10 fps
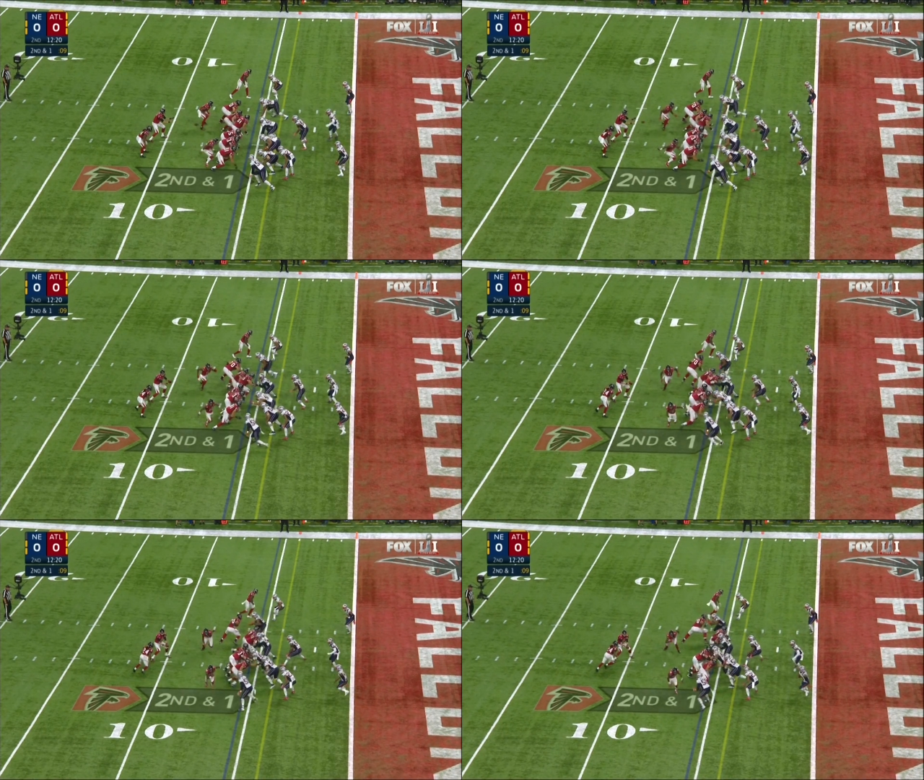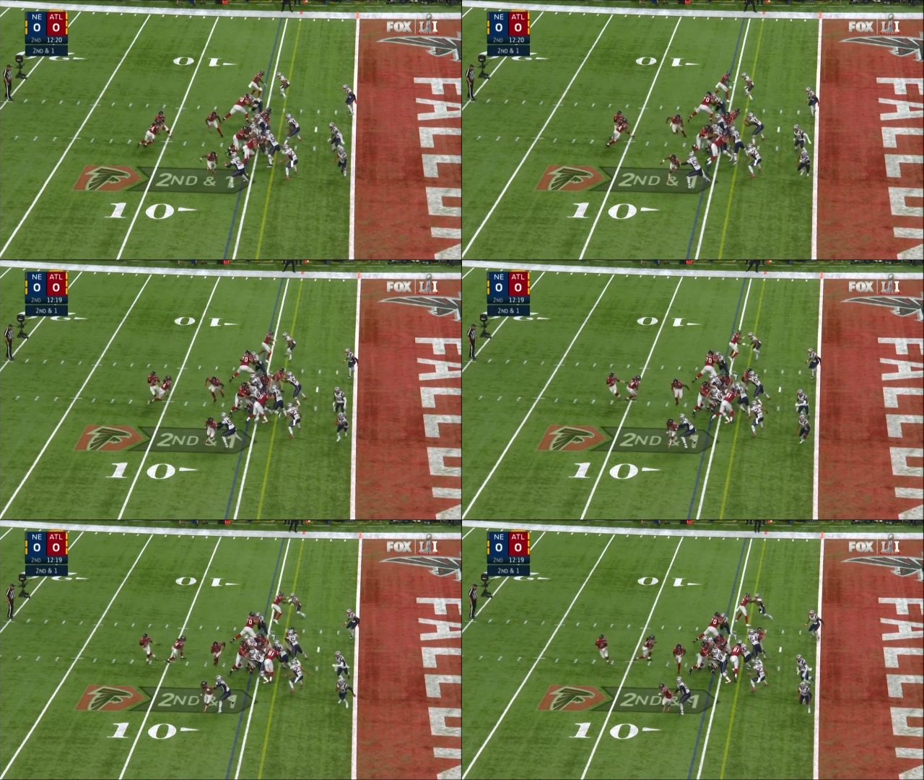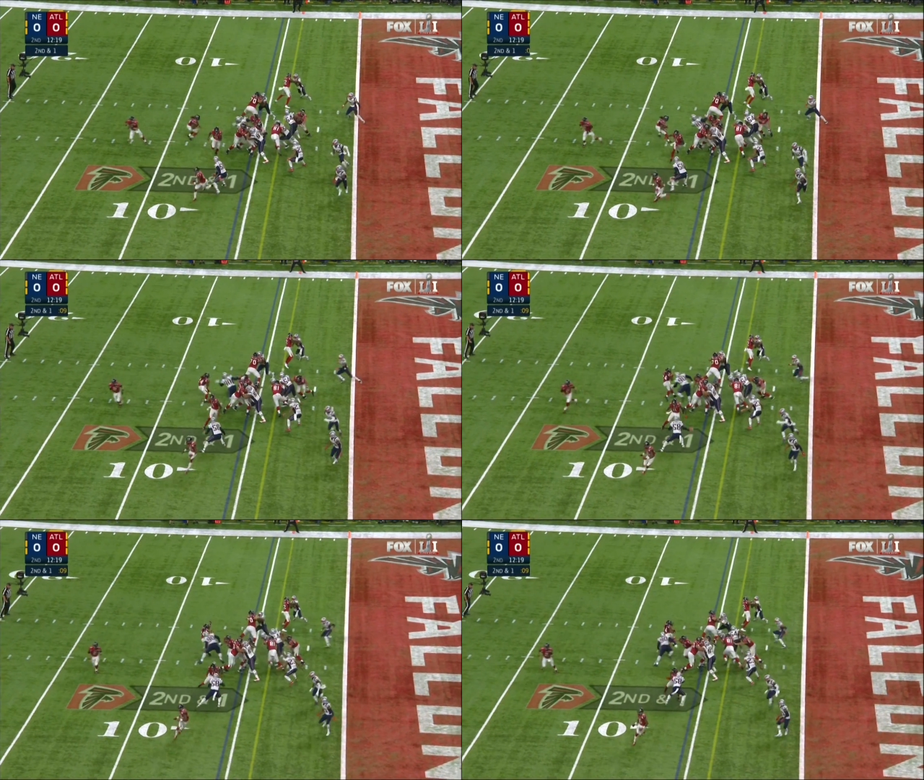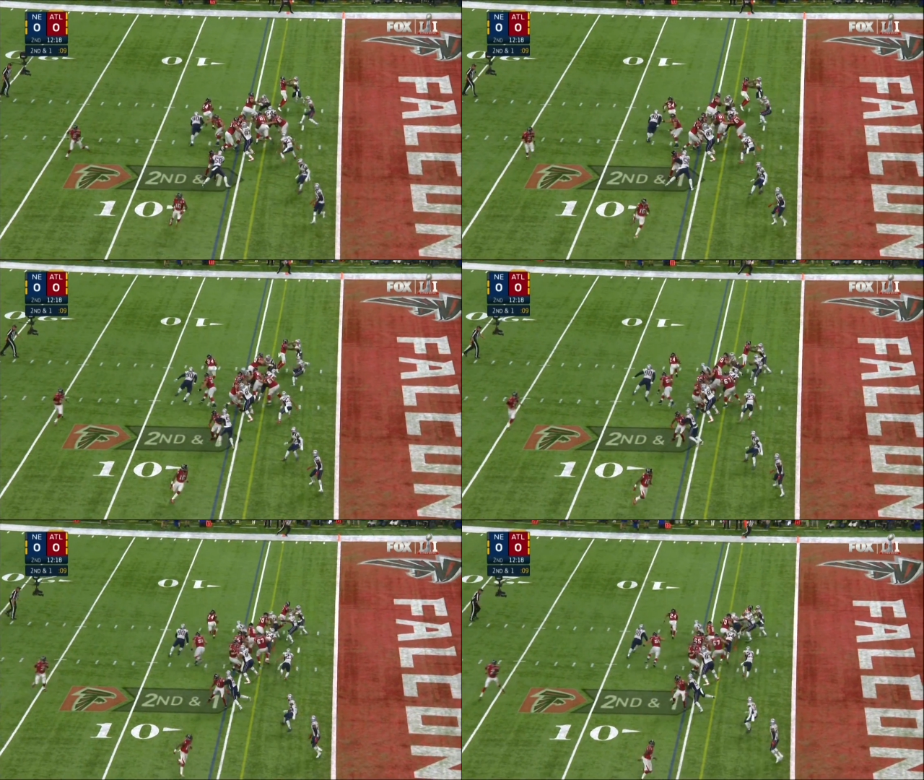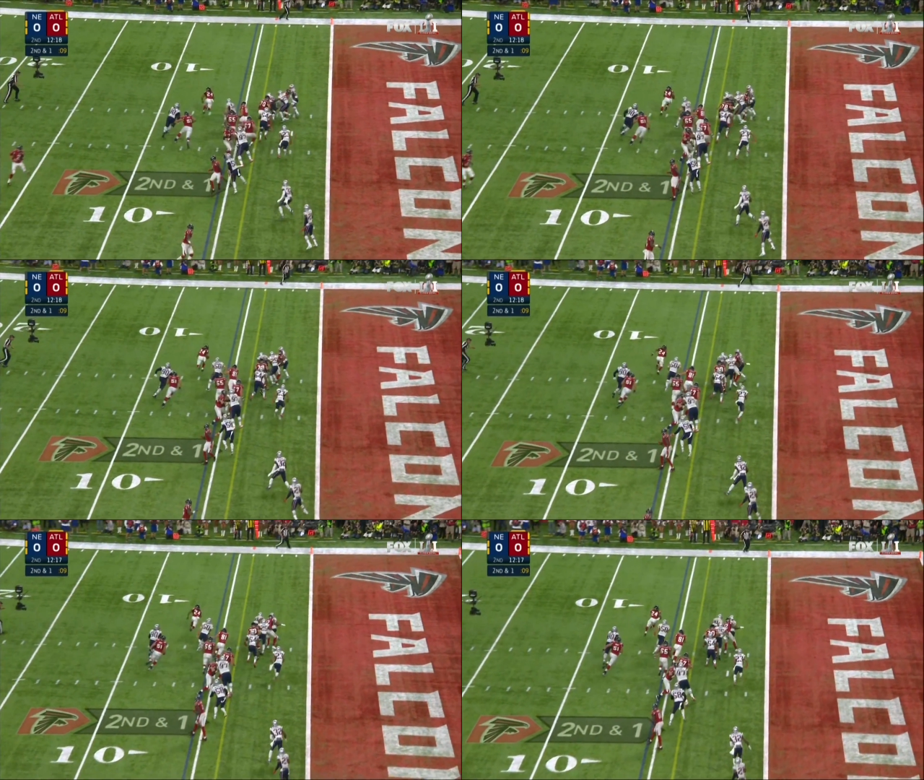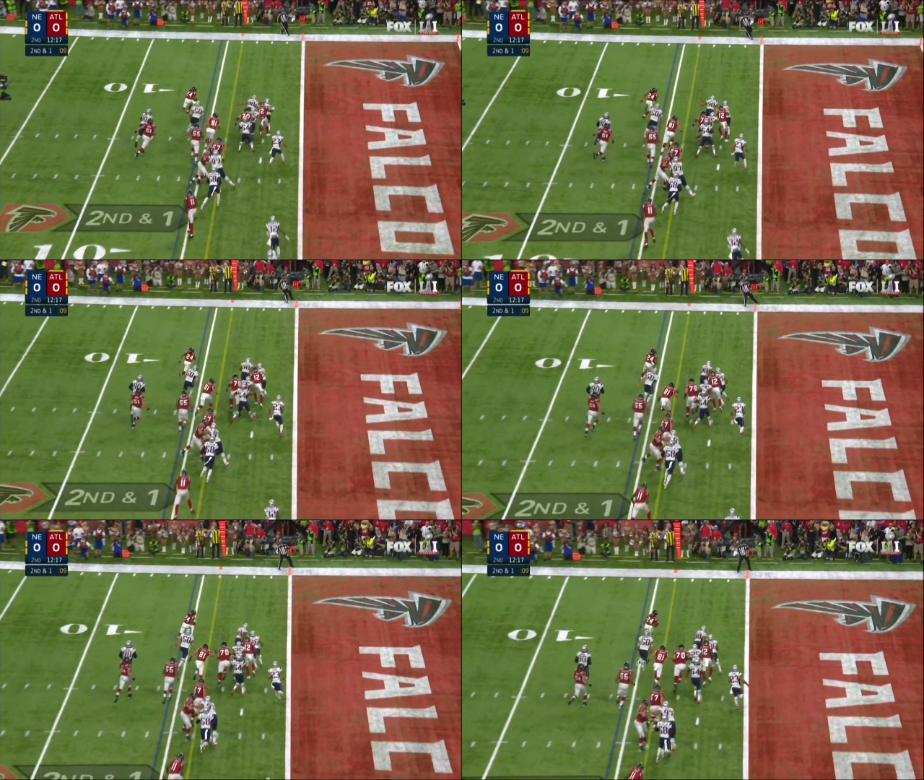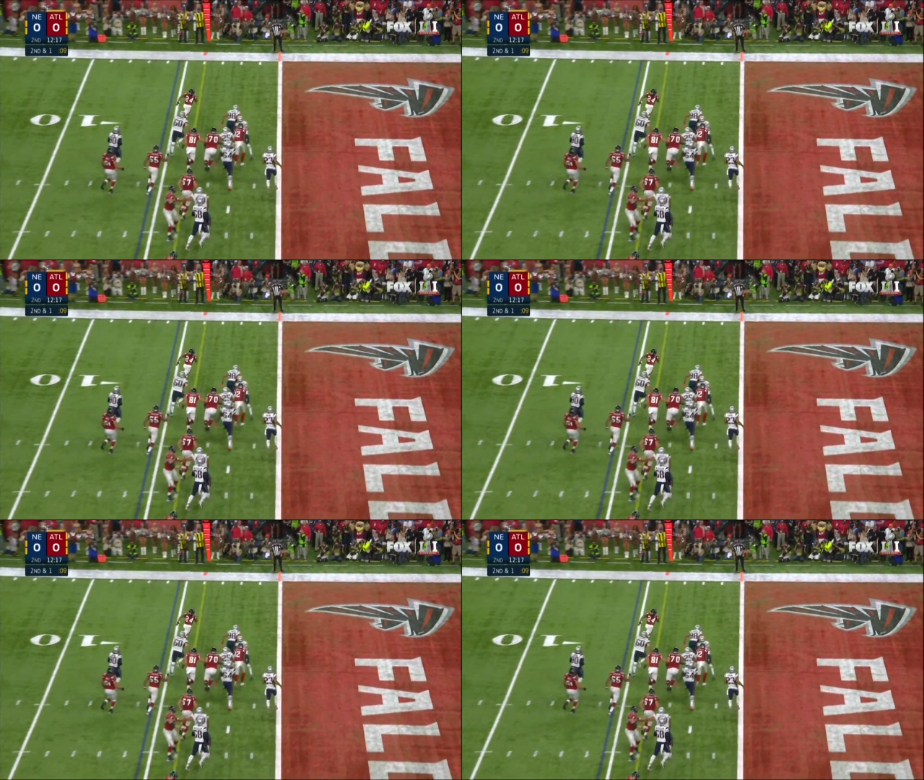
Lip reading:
No face is visible, so there are no lips to read.